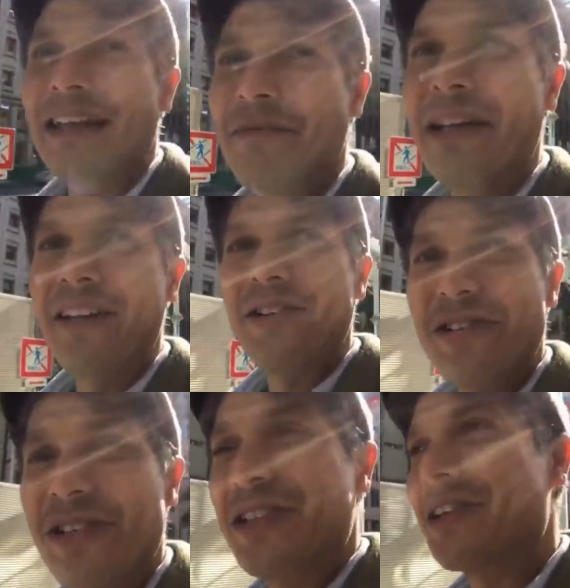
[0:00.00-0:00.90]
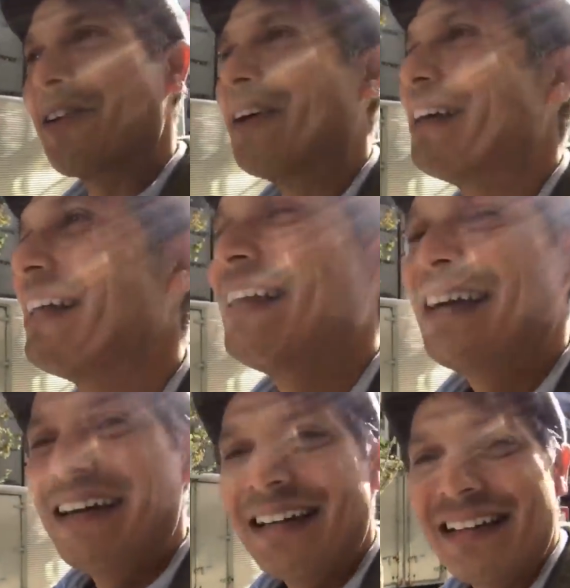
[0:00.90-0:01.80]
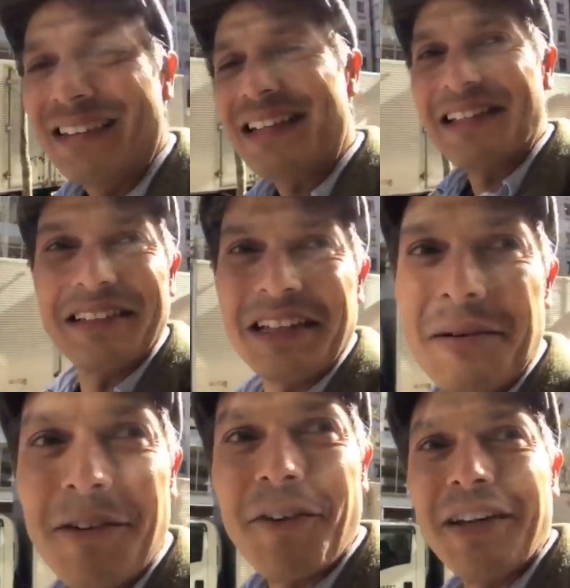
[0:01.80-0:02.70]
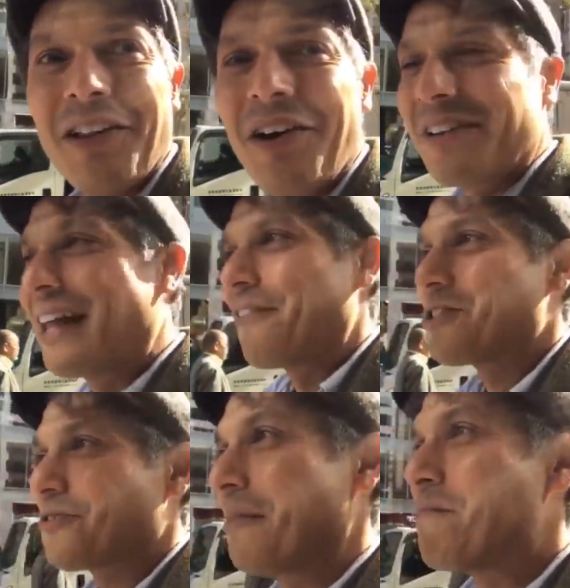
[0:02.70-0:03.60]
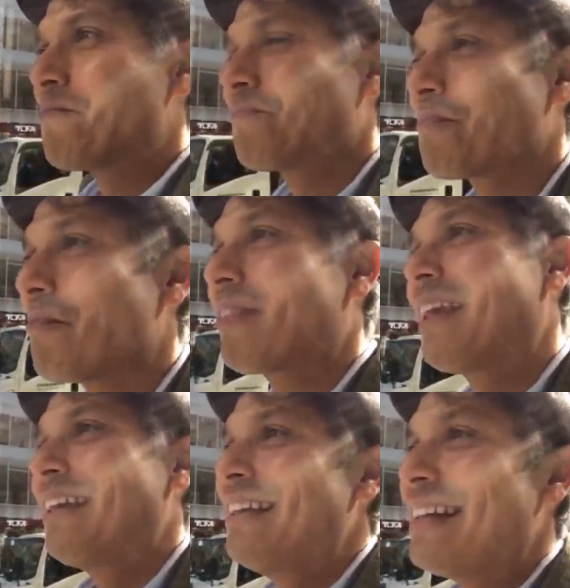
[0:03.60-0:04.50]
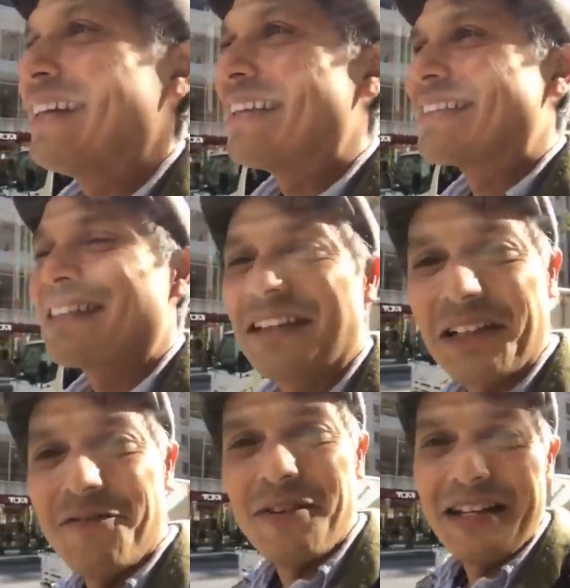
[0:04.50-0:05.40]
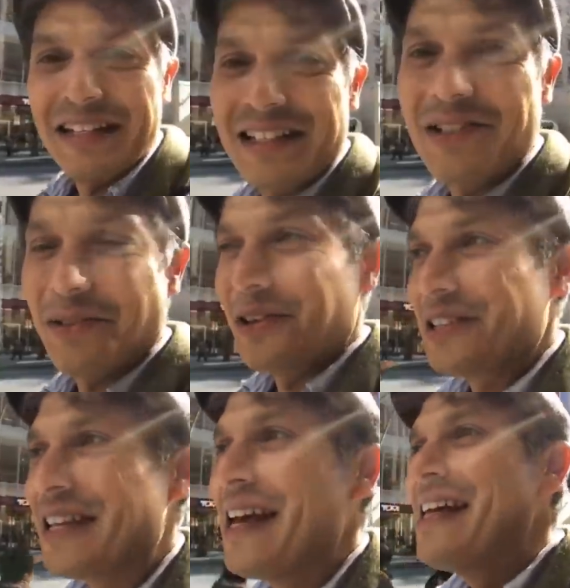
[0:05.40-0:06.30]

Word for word: I'm going to introduce you to, this isn't going to be a very long live stream, is the convenience stores.